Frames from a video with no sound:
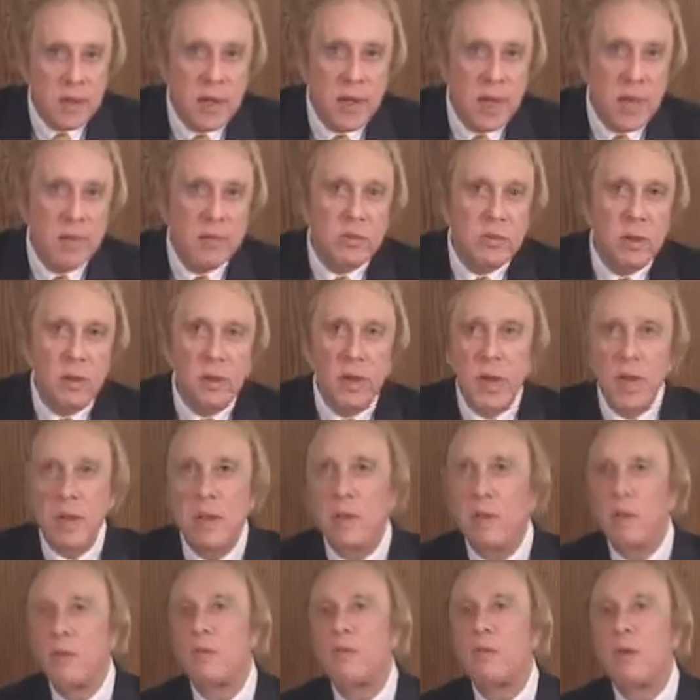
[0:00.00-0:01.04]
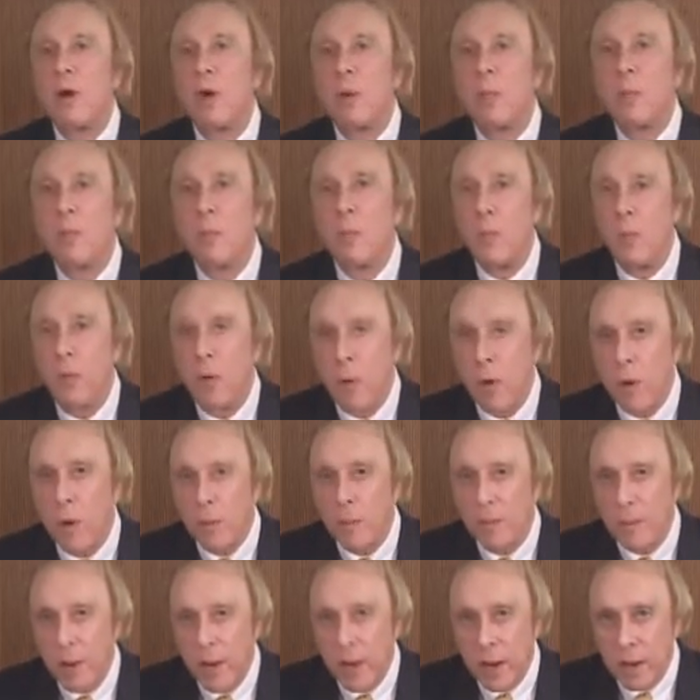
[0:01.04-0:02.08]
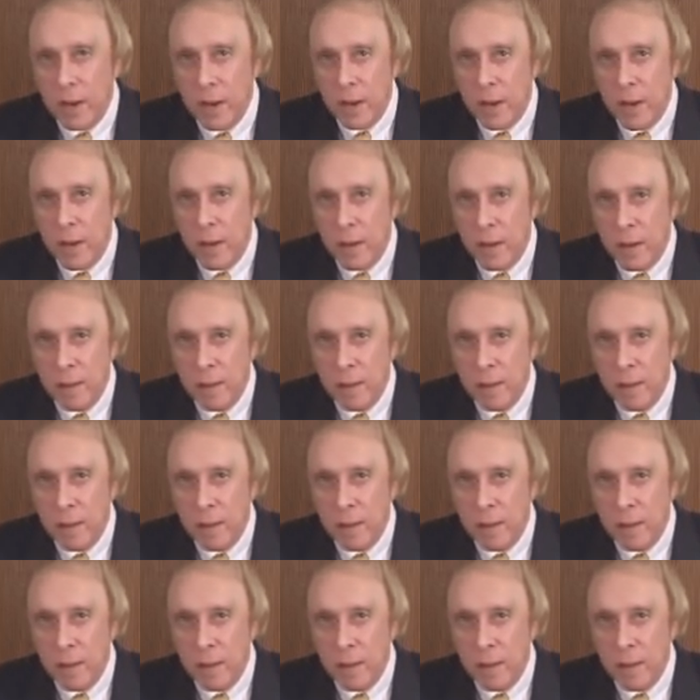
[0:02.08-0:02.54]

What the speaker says: tend to lend some more money,